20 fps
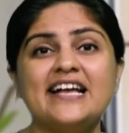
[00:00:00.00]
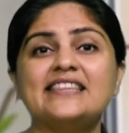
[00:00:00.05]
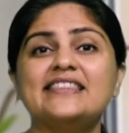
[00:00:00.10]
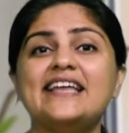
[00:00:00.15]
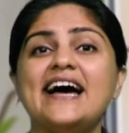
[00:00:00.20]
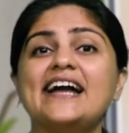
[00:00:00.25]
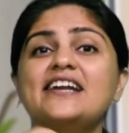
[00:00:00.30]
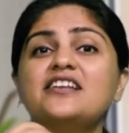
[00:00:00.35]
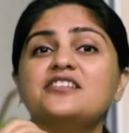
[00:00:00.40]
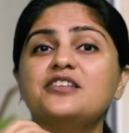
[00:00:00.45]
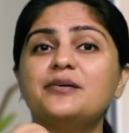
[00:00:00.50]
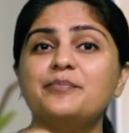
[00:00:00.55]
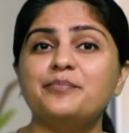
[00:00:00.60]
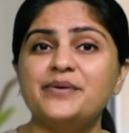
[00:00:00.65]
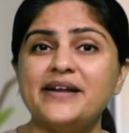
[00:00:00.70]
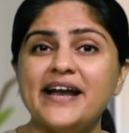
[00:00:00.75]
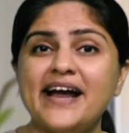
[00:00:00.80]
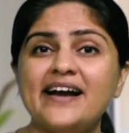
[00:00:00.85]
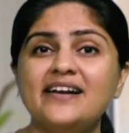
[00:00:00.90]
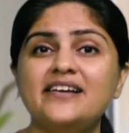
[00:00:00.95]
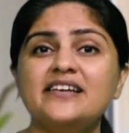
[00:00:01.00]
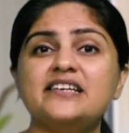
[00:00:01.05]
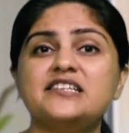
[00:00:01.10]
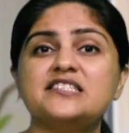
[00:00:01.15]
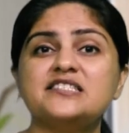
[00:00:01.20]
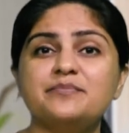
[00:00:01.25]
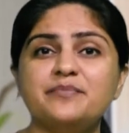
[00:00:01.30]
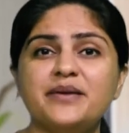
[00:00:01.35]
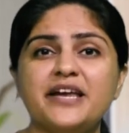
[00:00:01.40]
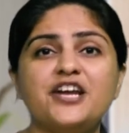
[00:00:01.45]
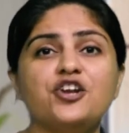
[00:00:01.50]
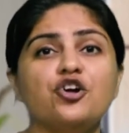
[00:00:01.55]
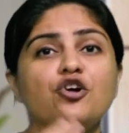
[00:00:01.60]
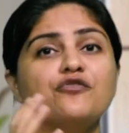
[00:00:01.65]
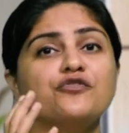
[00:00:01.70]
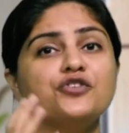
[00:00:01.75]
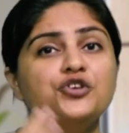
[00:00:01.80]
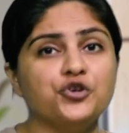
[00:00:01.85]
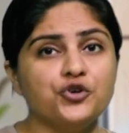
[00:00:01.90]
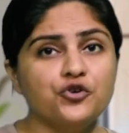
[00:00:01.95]
that the brand is made of
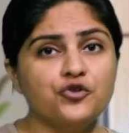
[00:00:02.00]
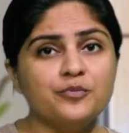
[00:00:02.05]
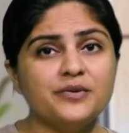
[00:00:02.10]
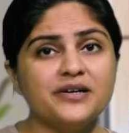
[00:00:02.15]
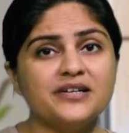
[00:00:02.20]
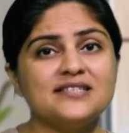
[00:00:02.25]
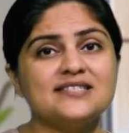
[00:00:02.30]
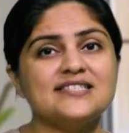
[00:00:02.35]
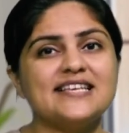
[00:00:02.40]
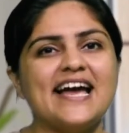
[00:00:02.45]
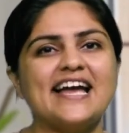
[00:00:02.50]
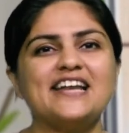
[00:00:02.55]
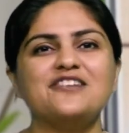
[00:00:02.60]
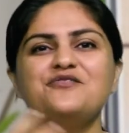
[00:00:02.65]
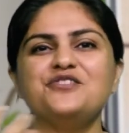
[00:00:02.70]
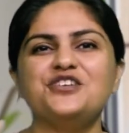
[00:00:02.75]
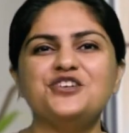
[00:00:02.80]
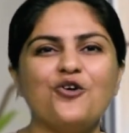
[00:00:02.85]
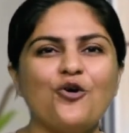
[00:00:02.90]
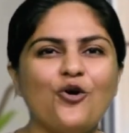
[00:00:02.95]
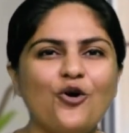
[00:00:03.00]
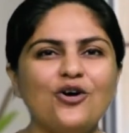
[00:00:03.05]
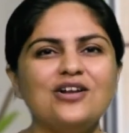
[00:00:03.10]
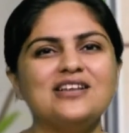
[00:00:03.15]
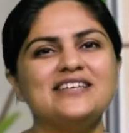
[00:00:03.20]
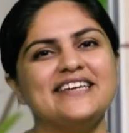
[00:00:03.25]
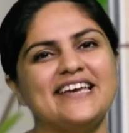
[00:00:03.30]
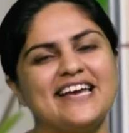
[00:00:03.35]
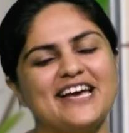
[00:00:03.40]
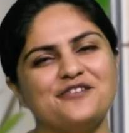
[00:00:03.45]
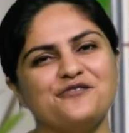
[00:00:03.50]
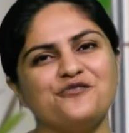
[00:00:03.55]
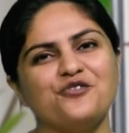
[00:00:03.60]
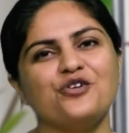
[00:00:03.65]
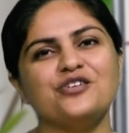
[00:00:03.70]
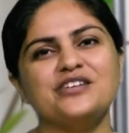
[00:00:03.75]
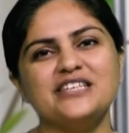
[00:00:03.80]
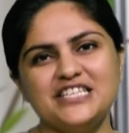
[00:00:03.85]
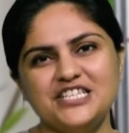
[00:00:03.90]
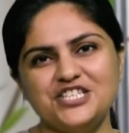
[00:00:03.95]
humans and we all care for
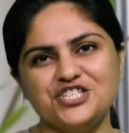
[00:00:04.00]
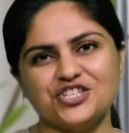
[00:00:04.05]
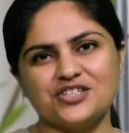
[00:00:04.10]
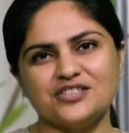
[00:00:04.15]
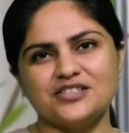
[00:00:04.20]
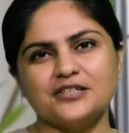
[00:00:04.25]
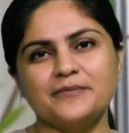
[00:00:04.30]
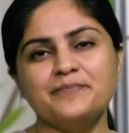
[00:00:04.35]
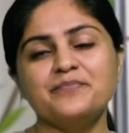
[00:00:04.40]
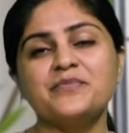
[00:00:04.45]
each other.